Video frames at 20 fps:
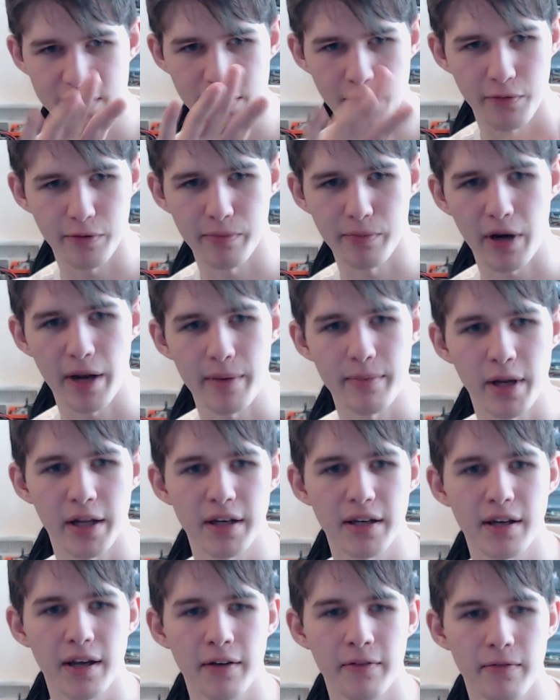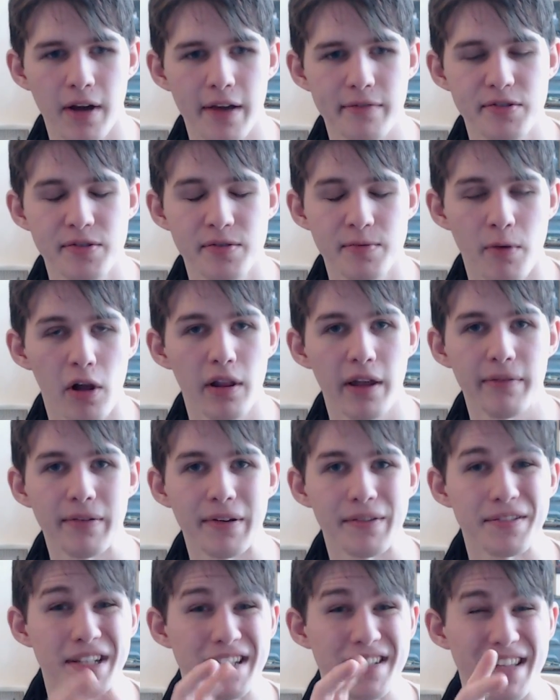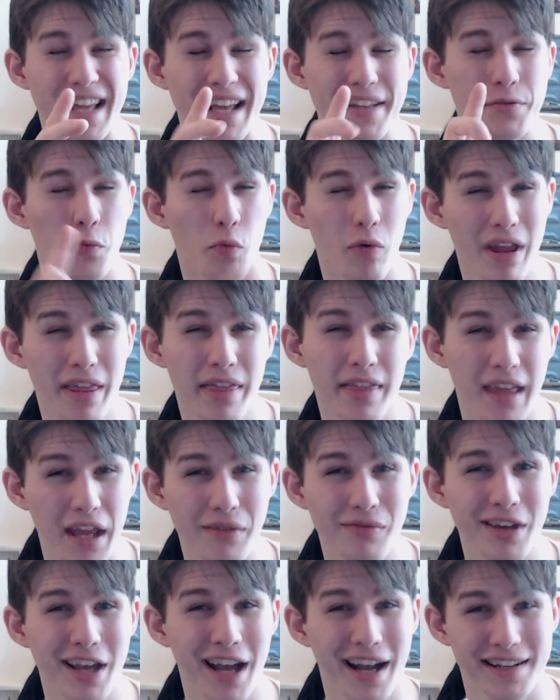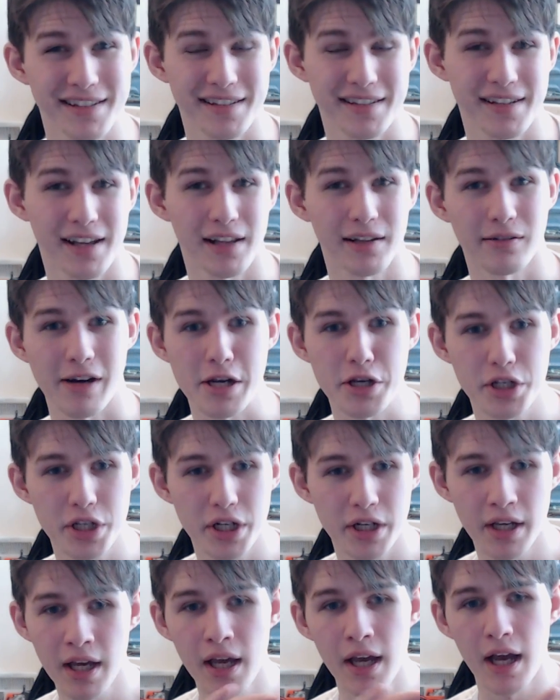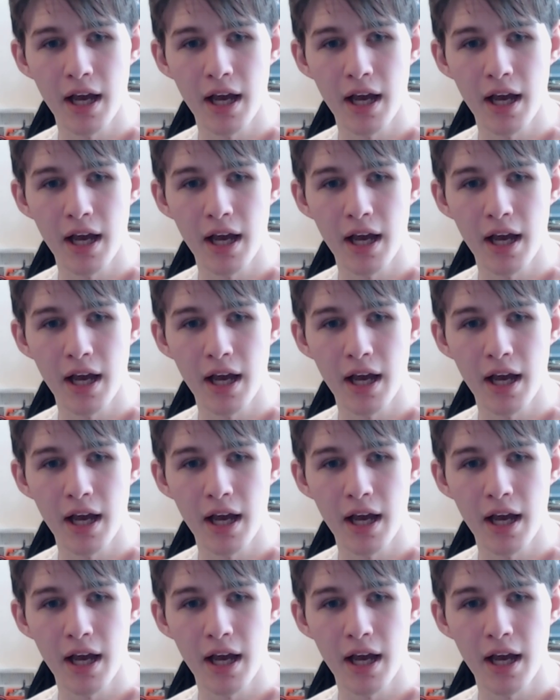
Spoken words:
So for prime 90.5 small FFTs, that's with AVX acceleration.